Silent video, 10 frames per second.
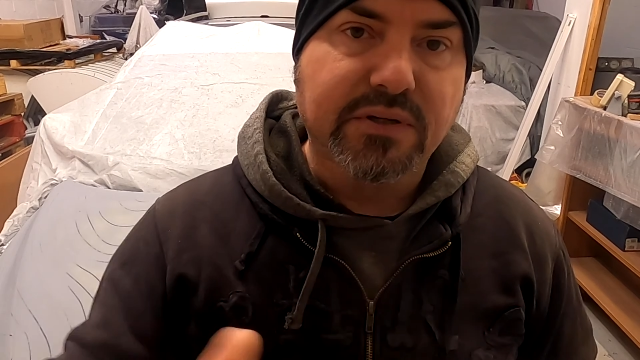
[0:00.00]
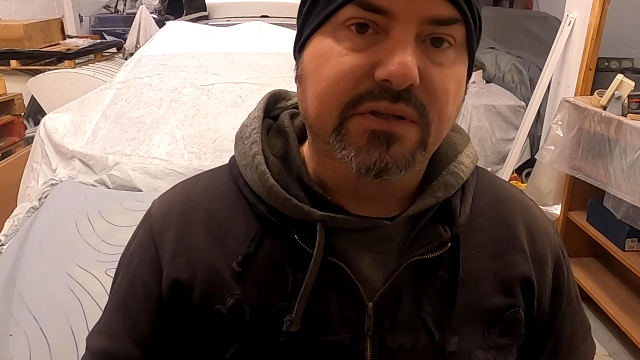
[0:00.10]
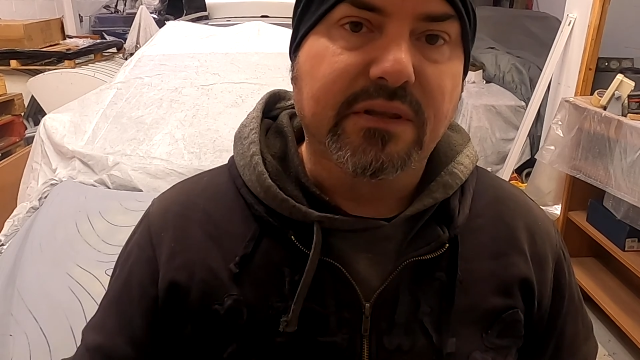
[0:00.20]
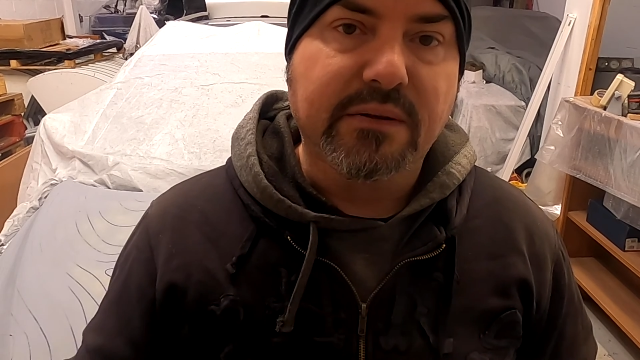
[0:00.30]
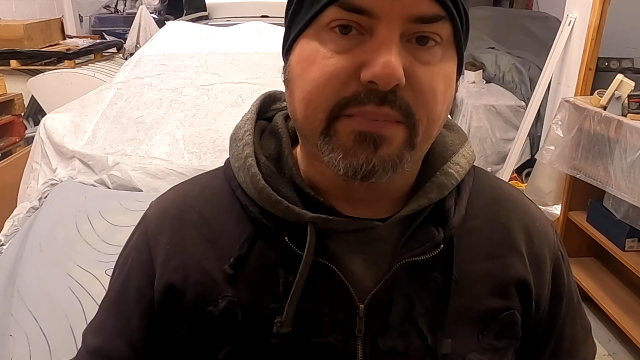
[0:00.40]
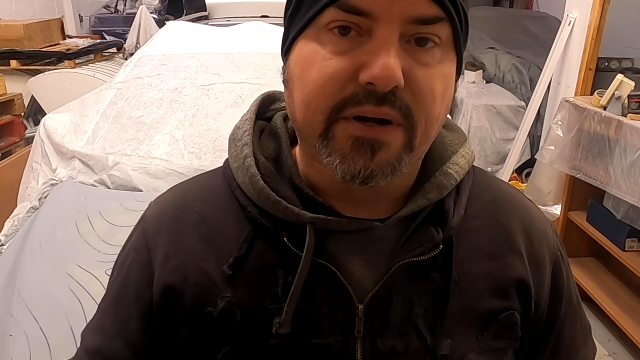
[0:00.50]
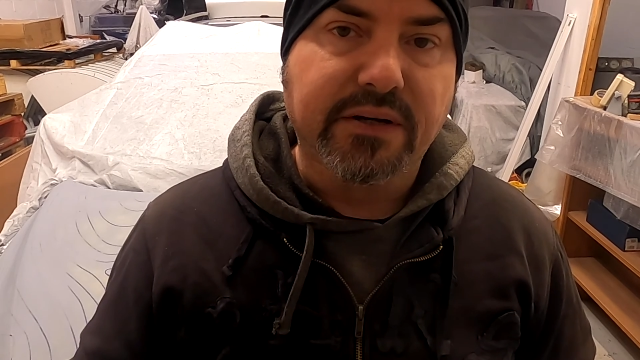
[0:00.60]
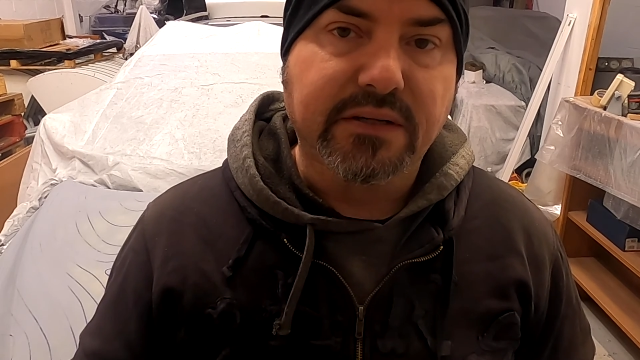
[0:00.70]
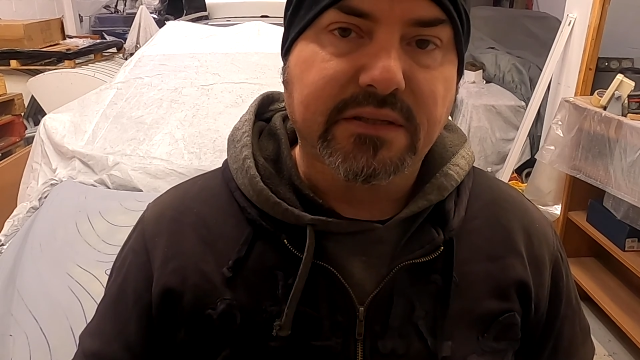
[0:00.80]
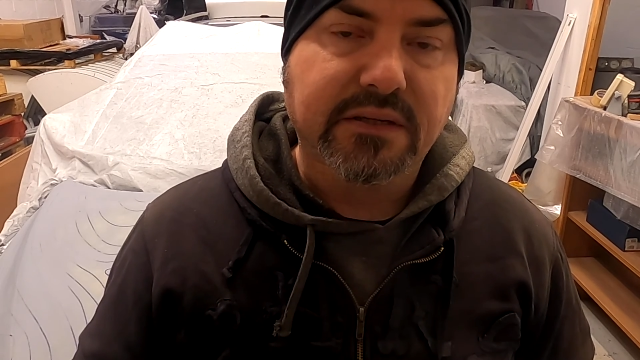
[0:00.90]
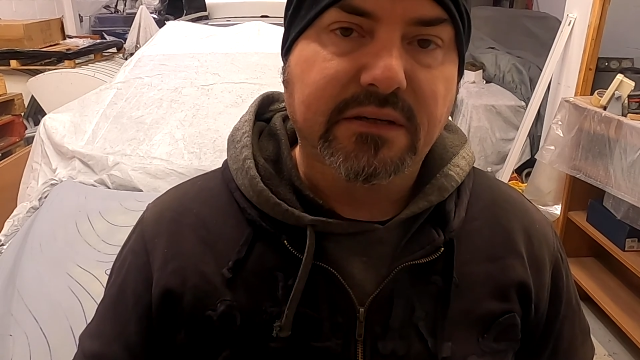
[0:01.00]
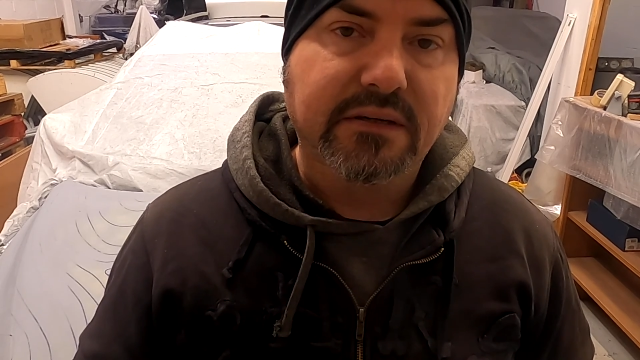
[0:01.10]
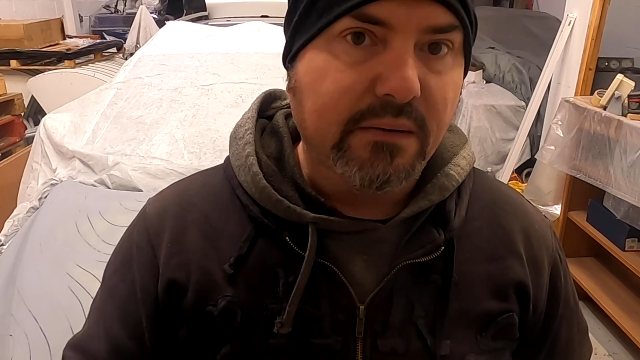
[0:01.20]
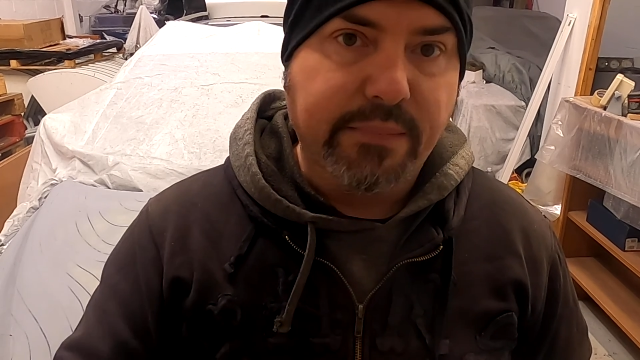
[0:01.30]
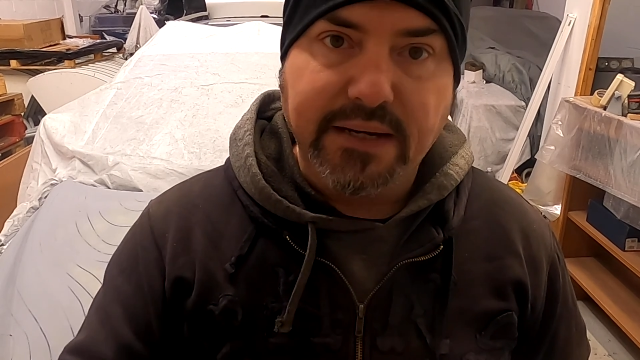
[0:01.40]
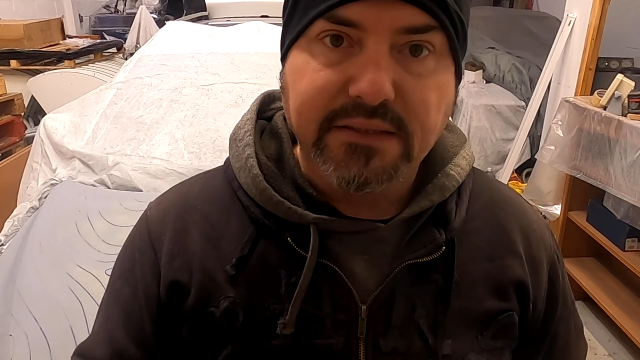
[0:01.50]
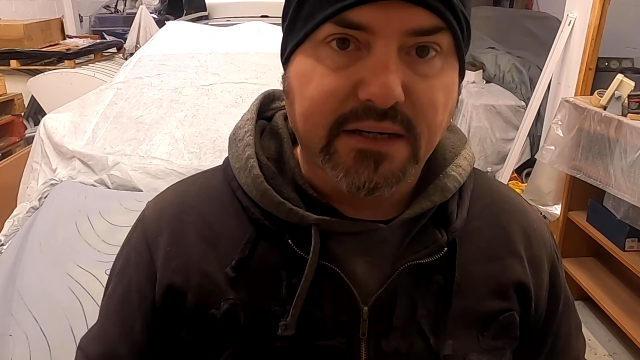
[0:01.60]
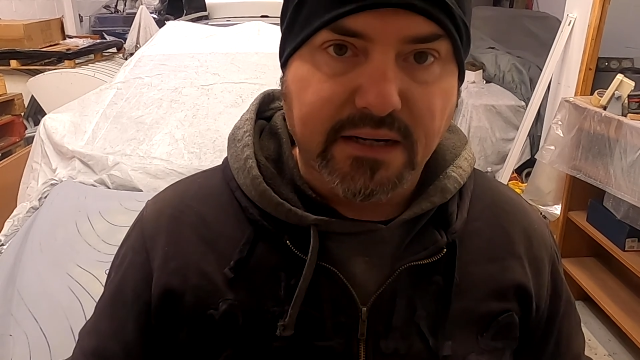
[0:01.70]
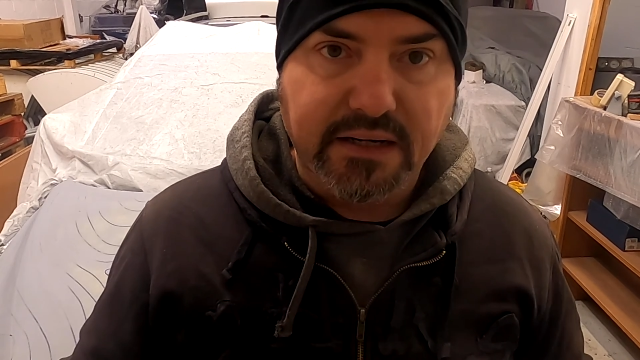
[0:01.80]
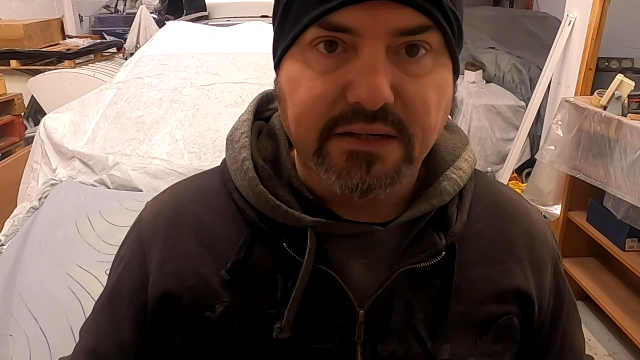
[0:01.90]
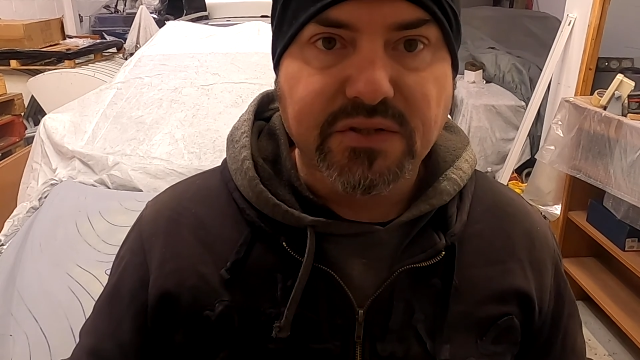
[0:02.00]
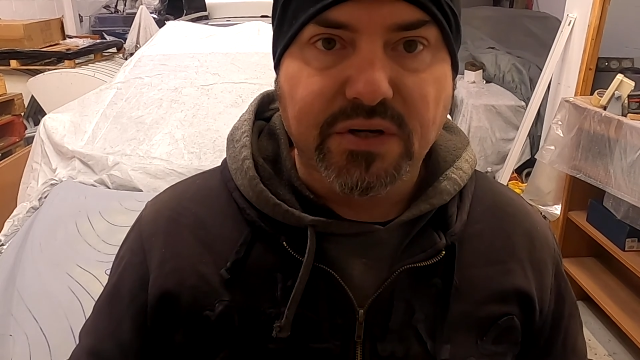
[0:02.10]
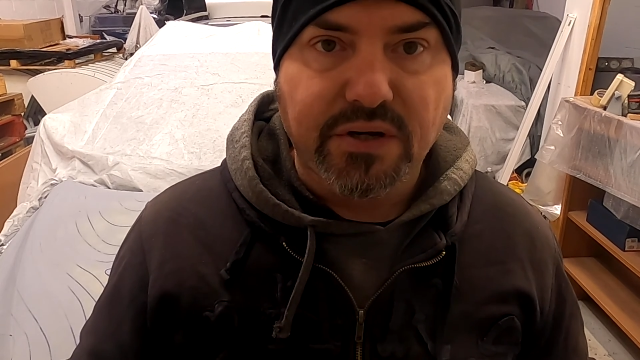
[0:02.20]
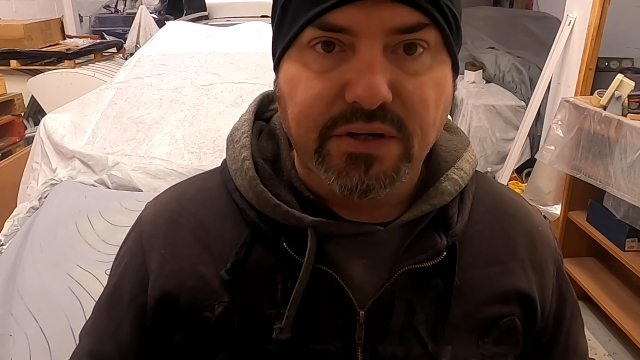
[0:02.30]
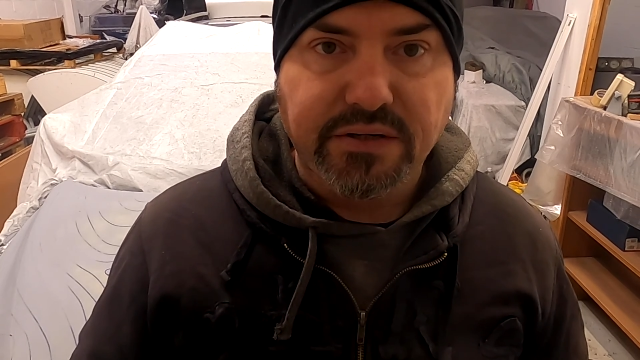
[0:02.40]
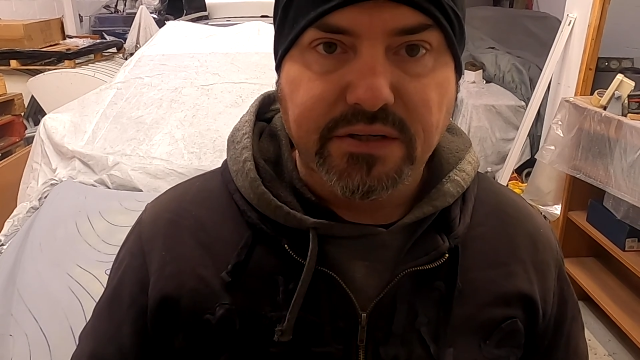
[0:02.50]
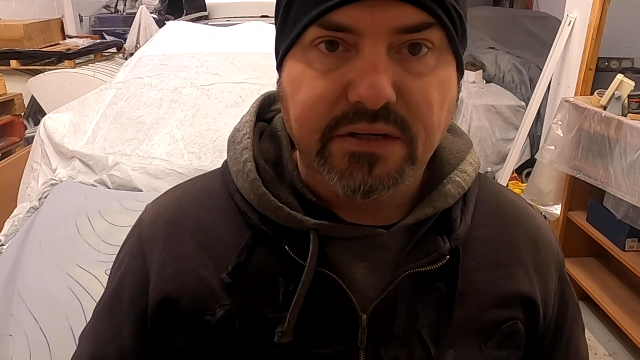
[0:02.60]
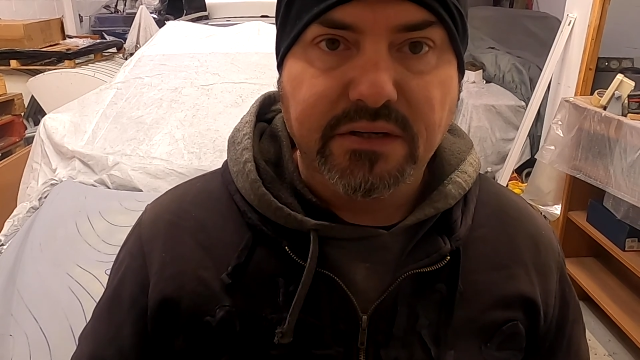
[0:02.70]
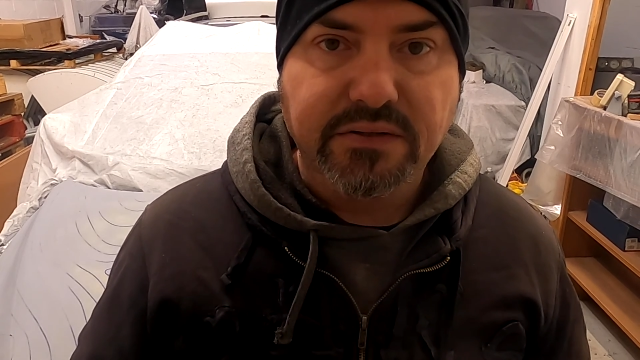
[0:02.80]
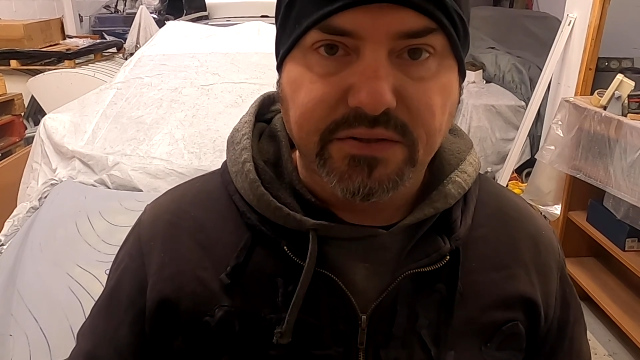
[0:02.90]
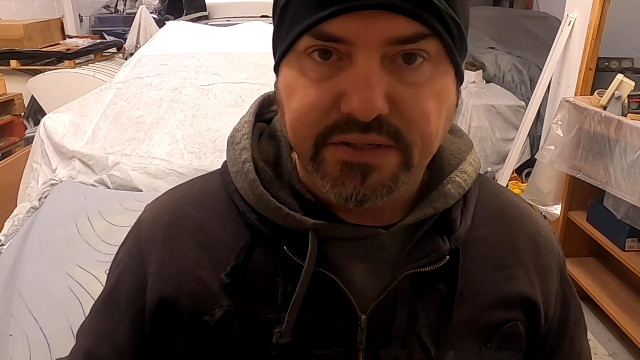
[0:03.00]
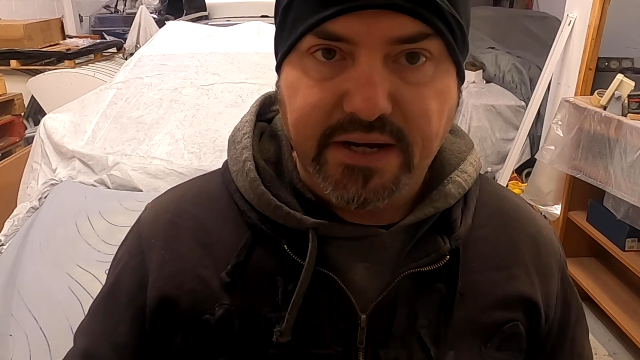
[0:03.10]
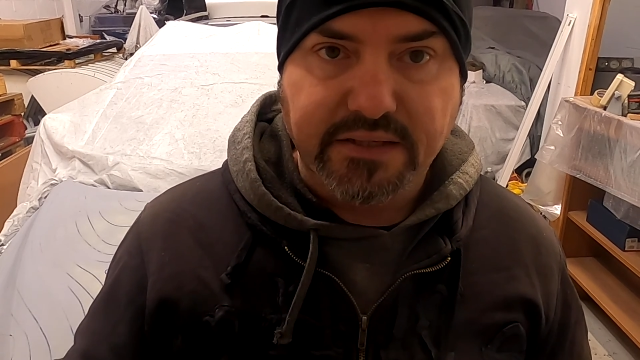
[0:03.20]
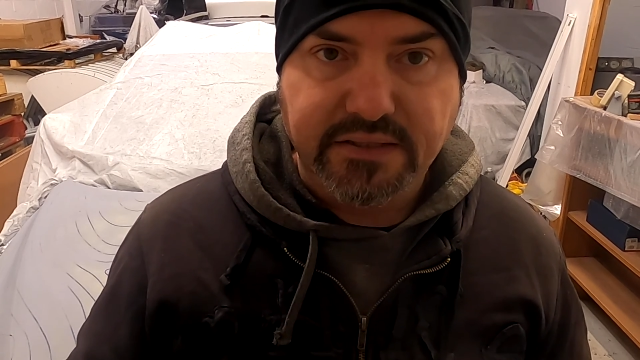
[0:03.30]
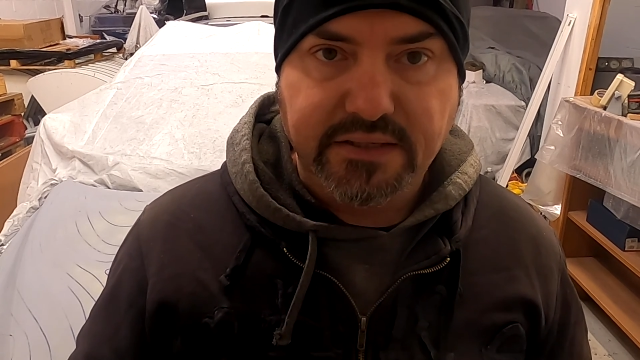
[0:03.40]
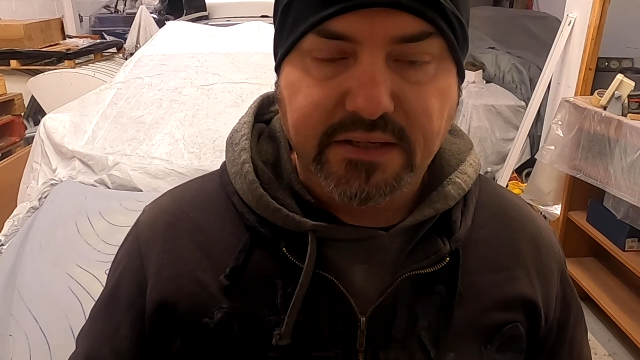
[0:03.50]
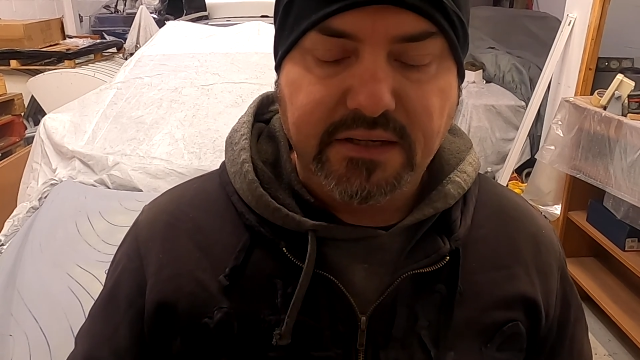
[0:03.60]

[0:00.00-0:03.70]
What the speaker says: put on the bonnet basically turned to dust,